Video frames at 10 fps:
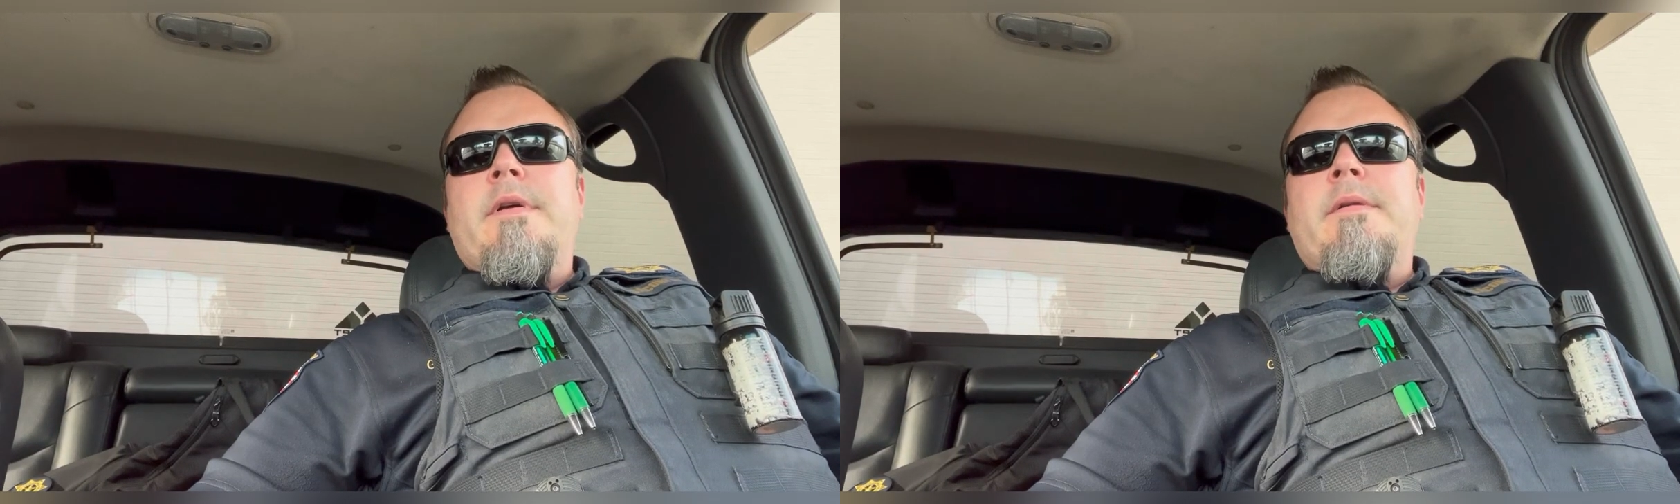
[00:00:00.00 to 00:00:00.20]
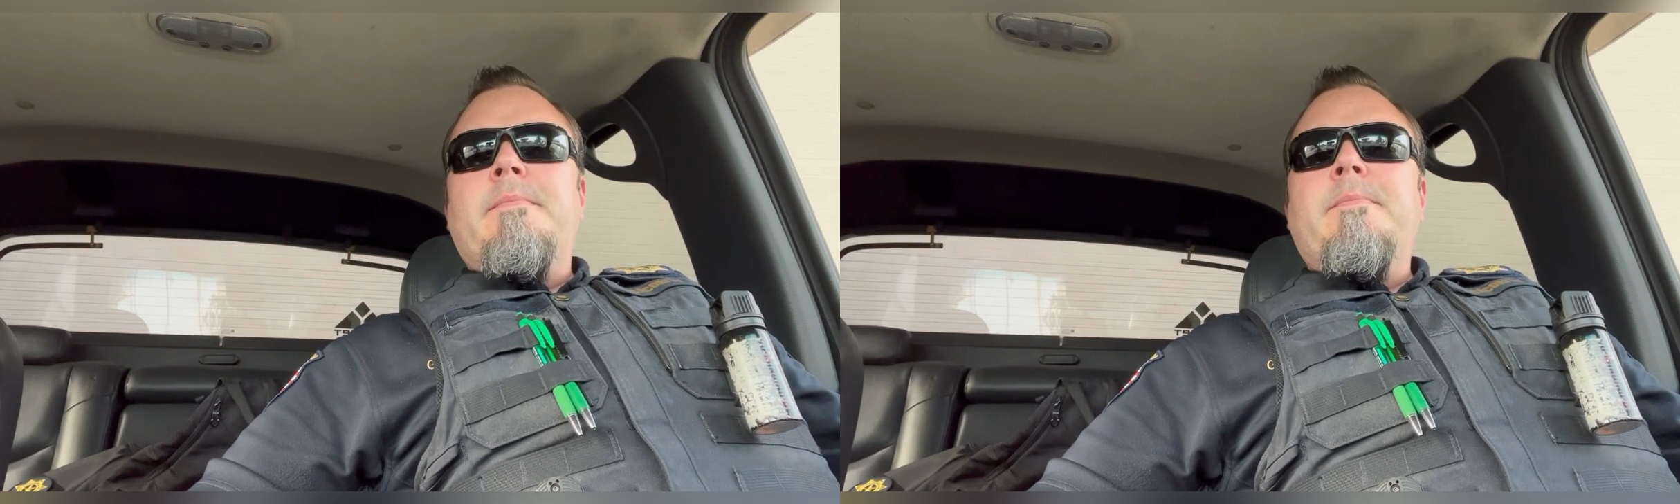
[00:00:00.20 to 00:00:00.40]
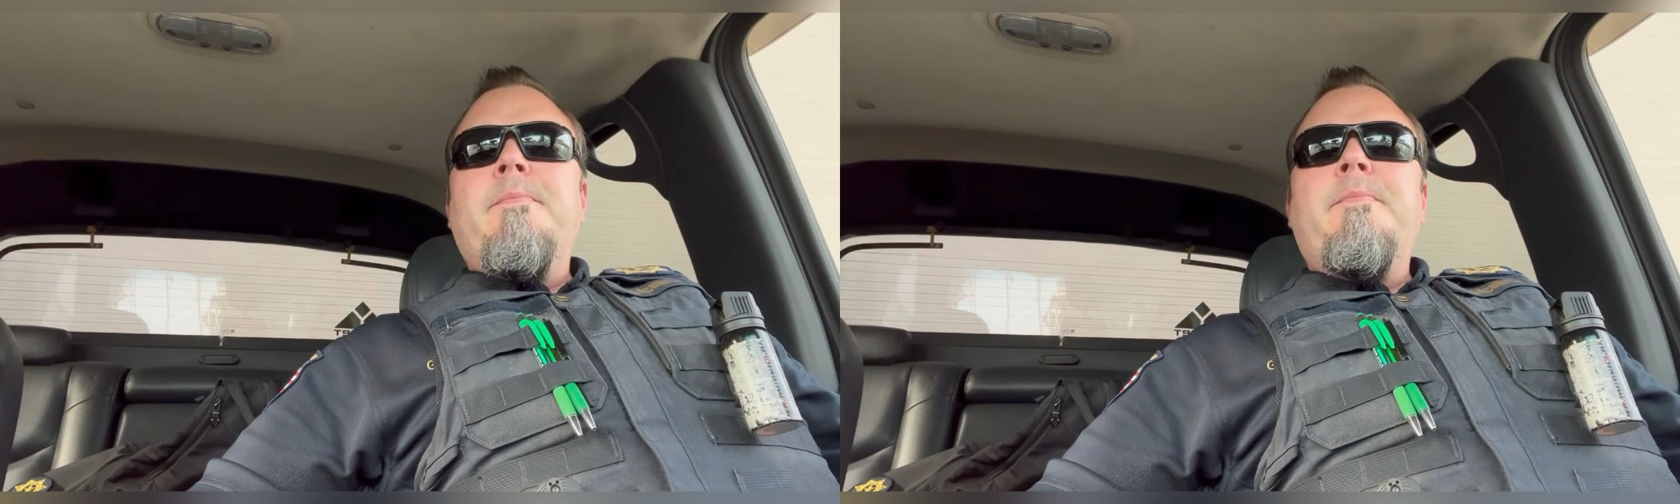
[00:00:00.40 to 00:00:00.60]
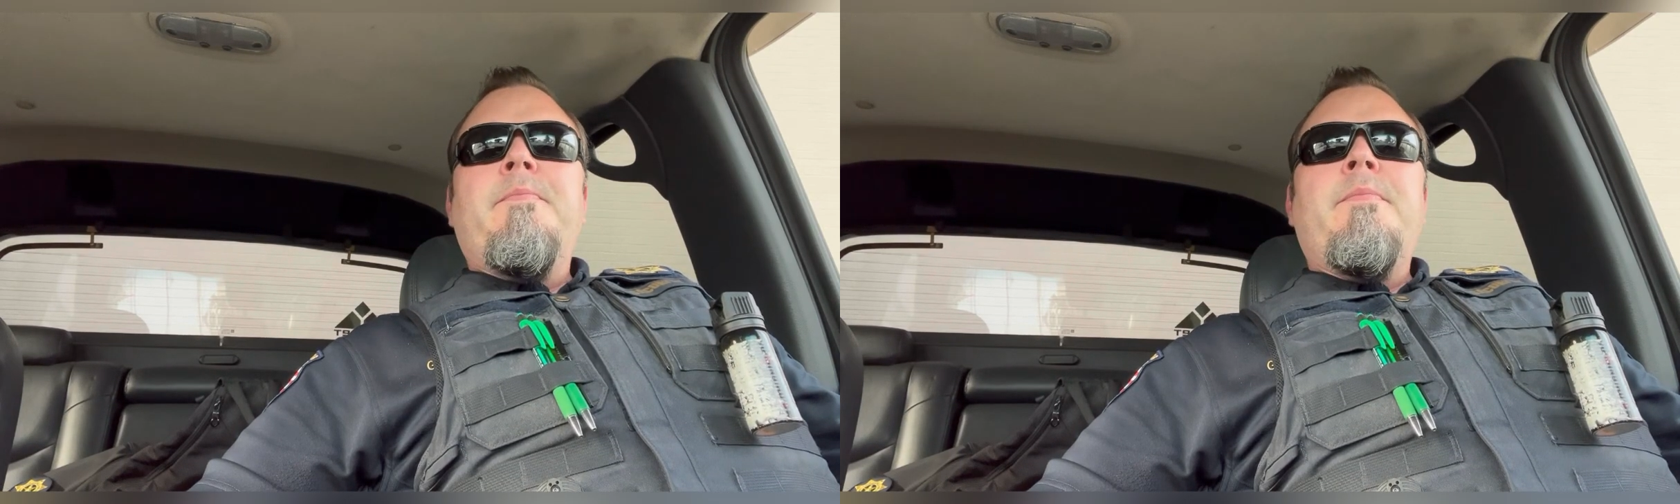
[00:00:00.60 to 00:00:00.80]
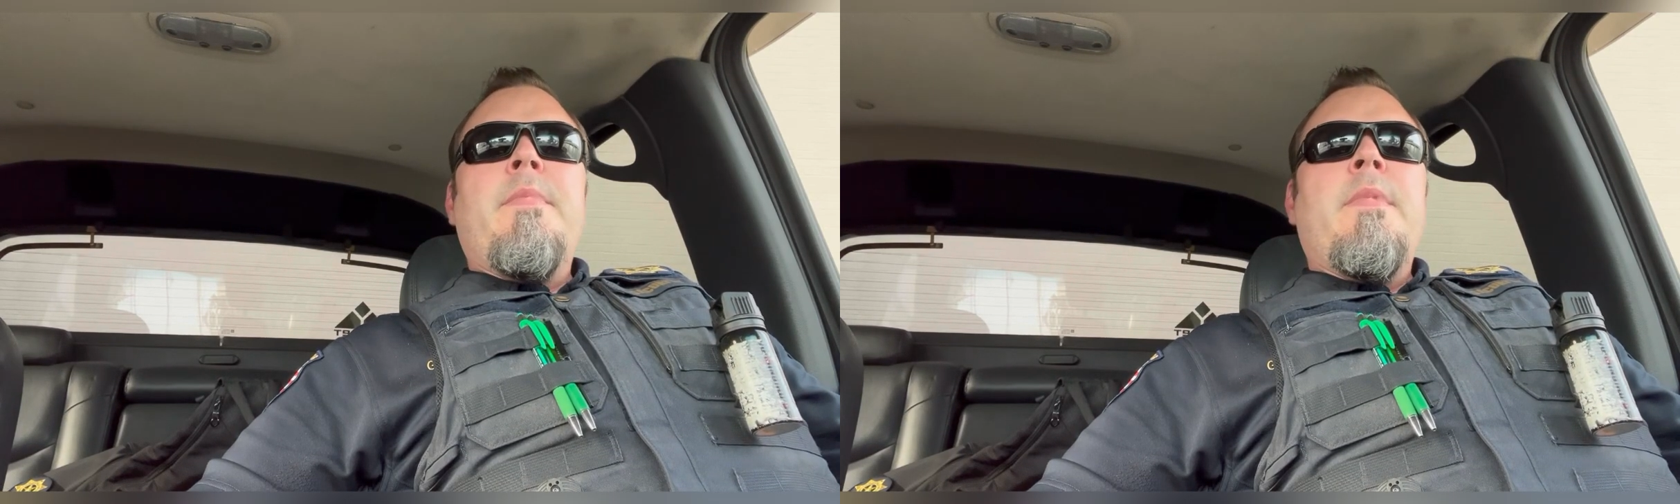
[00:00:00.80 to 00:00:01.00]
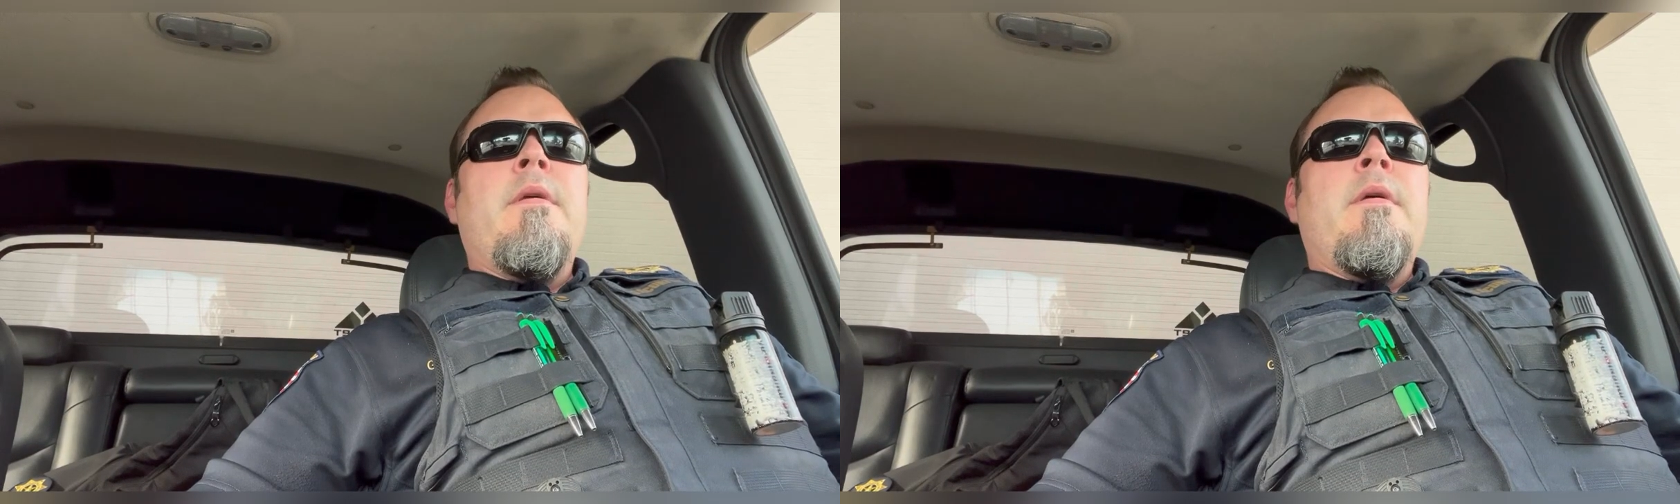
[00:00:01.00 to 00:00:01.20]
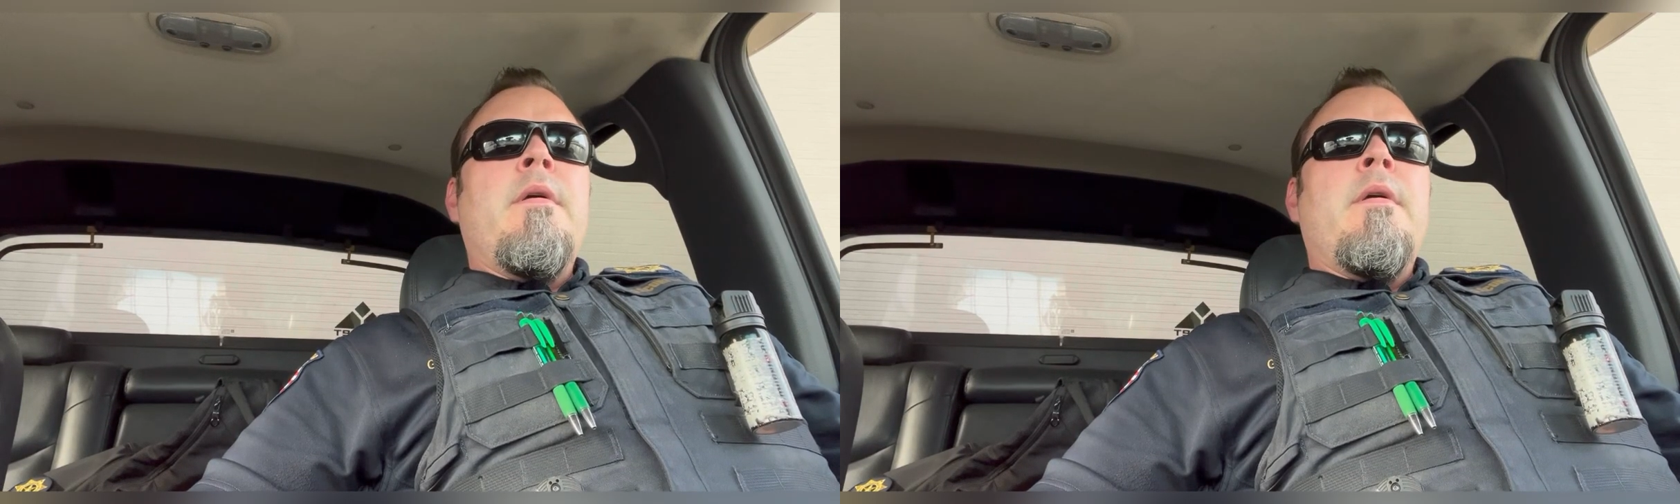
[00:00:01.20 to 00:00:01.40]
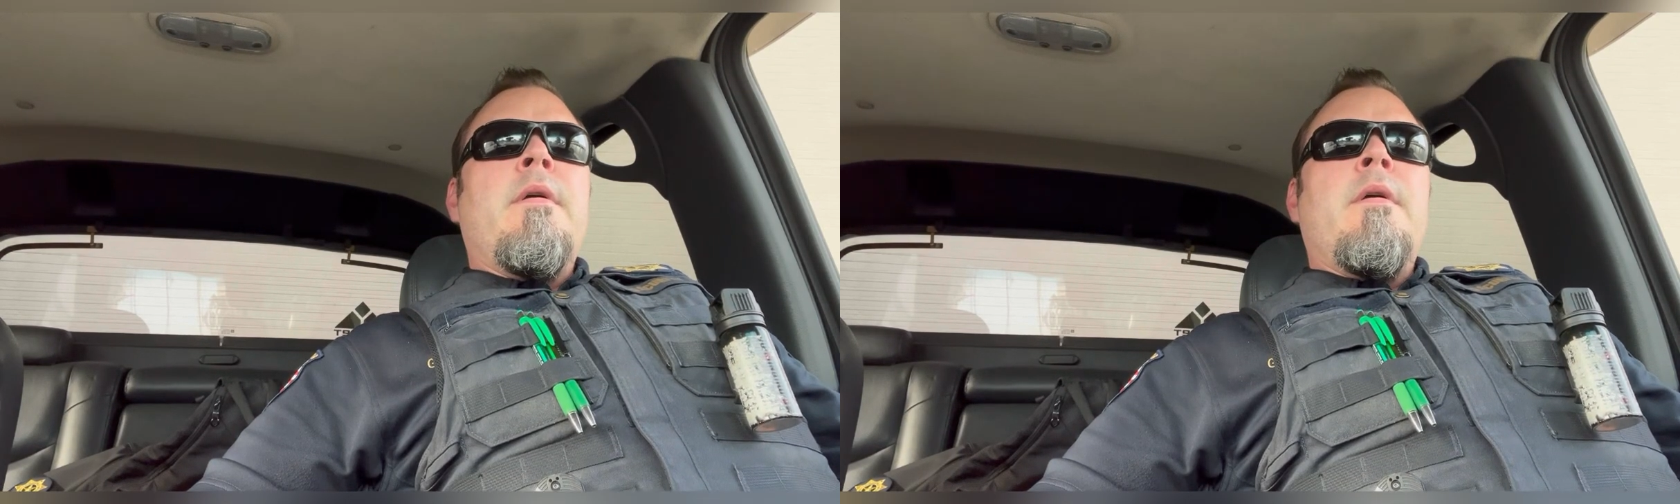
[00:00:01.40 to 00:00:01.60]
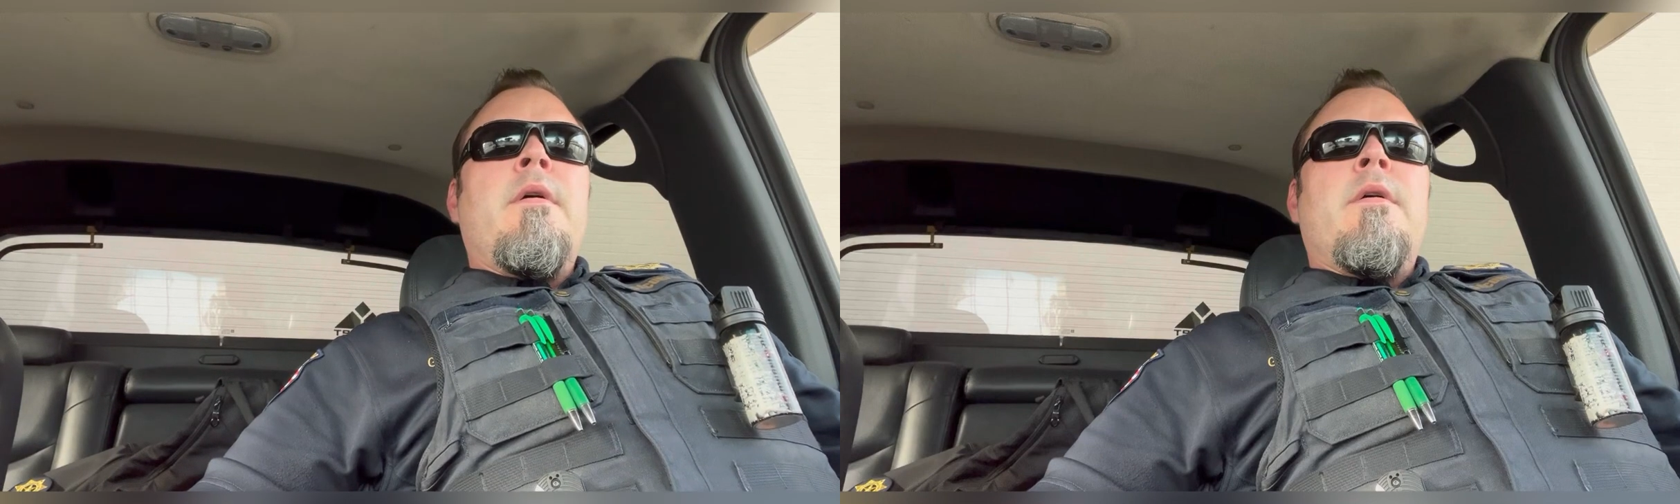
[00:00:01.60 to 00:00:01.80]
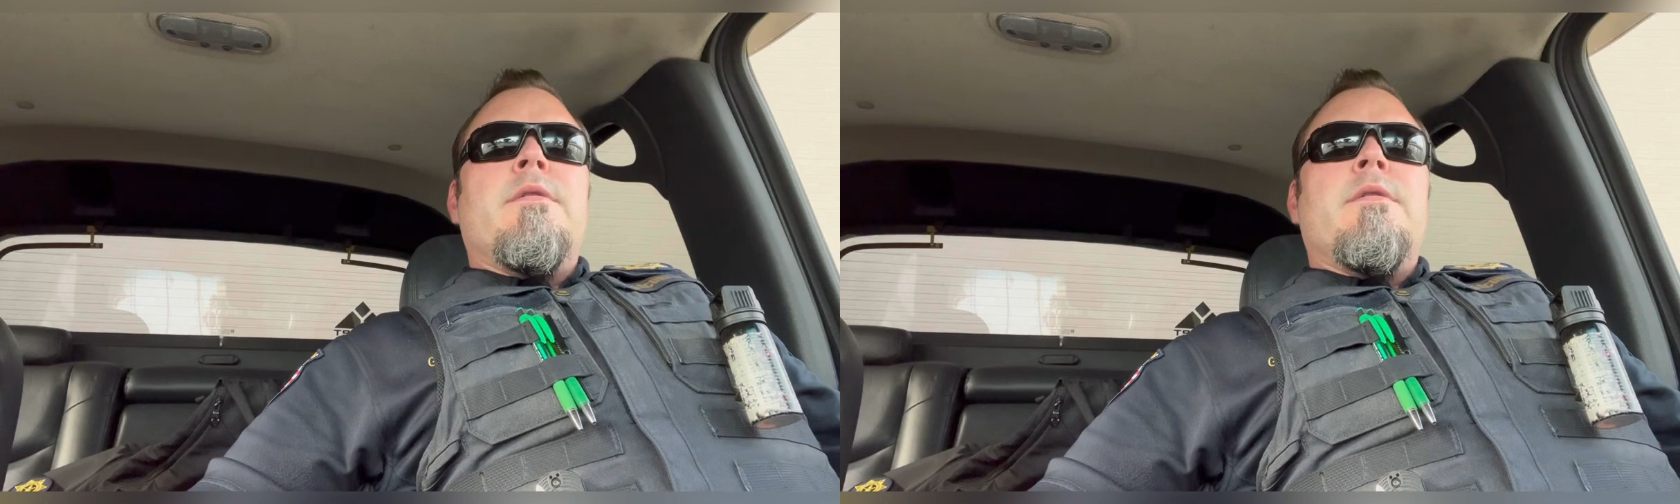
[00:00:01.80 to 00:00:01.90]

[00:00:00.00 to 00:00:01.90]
in.